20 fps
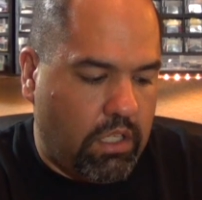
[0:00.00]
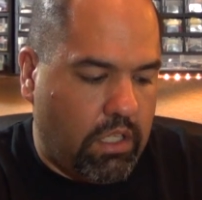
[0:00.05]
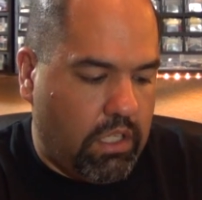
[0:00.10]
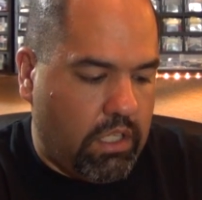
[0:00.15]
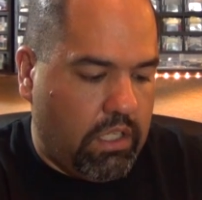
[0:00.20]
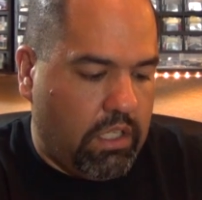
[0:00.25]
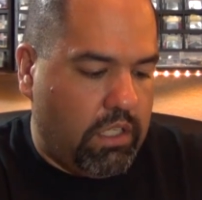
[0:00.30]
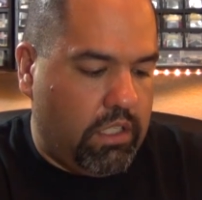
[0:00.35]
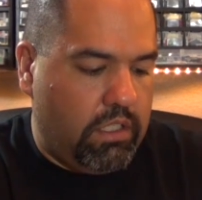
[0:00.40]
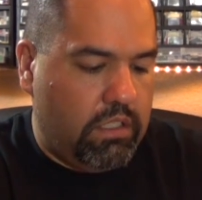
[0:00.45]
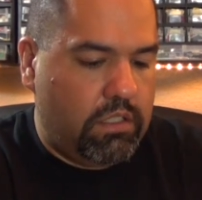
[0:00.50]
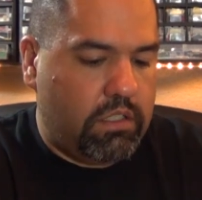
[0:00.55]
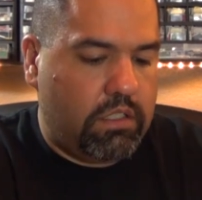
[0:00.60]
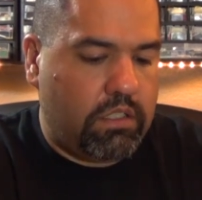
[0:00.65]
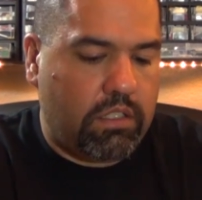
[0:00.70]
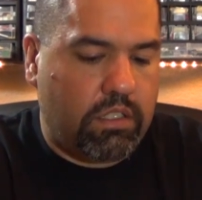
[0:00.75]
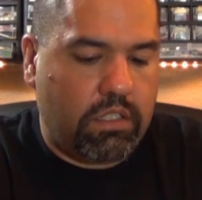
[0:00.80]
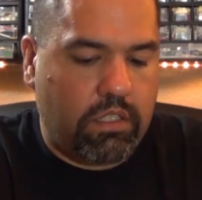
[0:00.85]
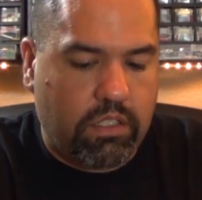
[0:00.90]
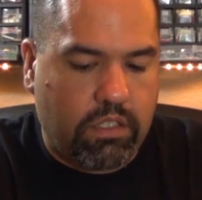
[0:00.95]
And
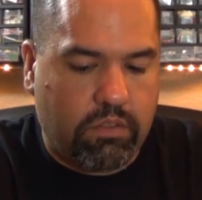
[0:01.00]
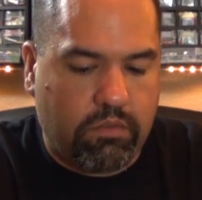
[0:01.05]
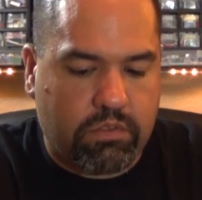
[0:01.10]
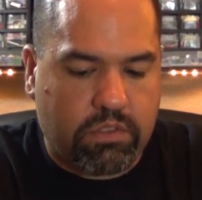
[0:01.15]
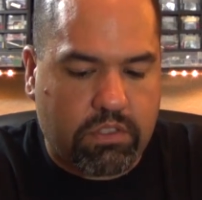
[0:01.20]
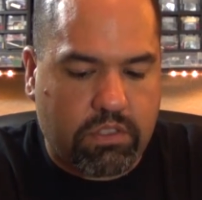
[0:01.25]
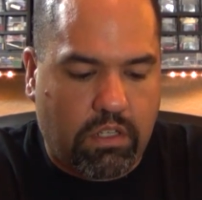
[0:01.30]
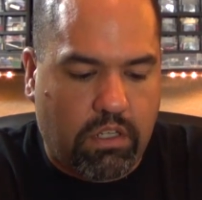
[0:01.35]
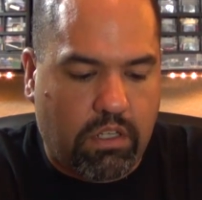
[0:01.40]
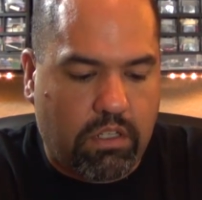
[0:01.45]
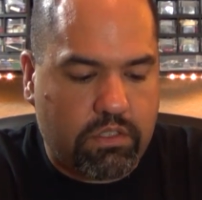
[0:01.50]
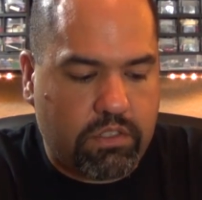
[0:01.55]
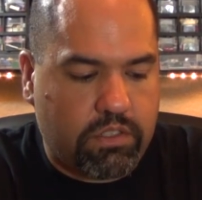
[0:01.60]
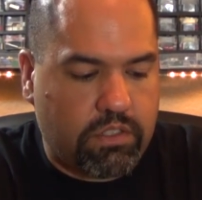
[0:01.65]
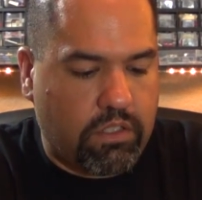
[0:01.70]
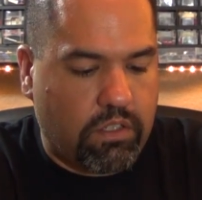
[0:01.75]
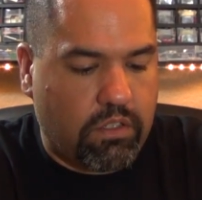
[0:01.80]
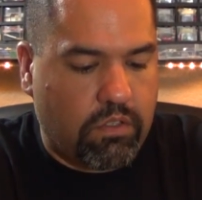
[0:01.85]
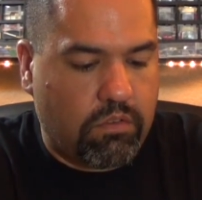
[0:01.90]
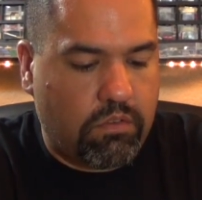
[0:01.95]
there was
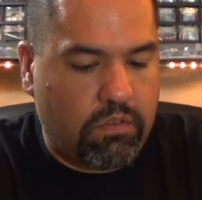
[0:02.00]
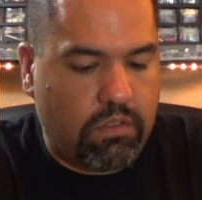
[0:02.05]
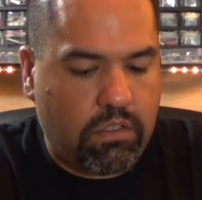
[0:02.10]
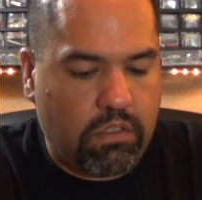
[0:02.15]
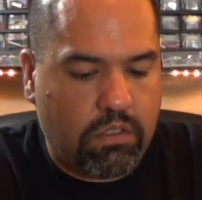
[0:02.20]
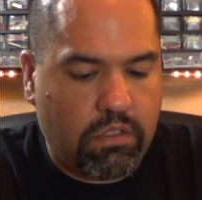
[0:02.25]
also